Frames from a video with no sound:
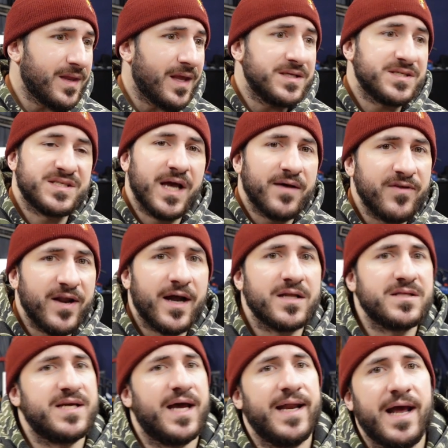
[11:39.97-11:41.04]
Seven out
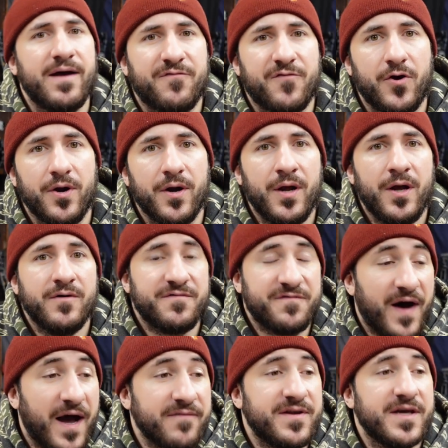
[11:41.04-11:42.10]
of 10 effort,
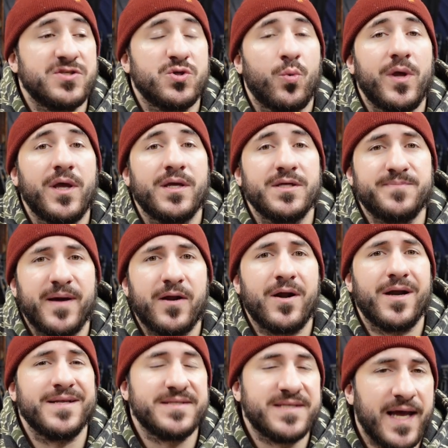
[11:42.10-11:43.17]
five days a week is better
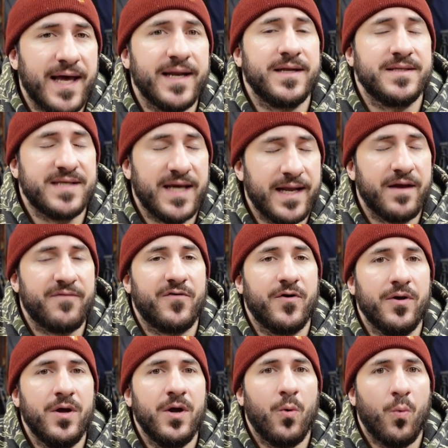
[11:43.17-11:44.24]
out of 10 out of 10
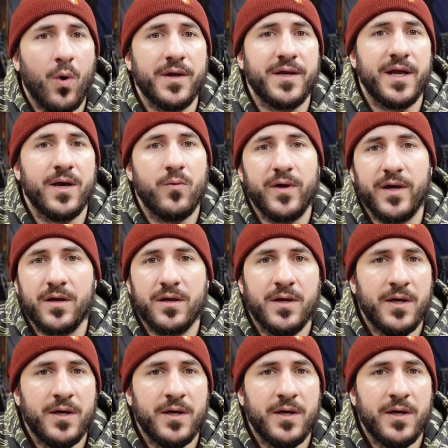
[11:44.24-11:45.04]
effort, one day a week.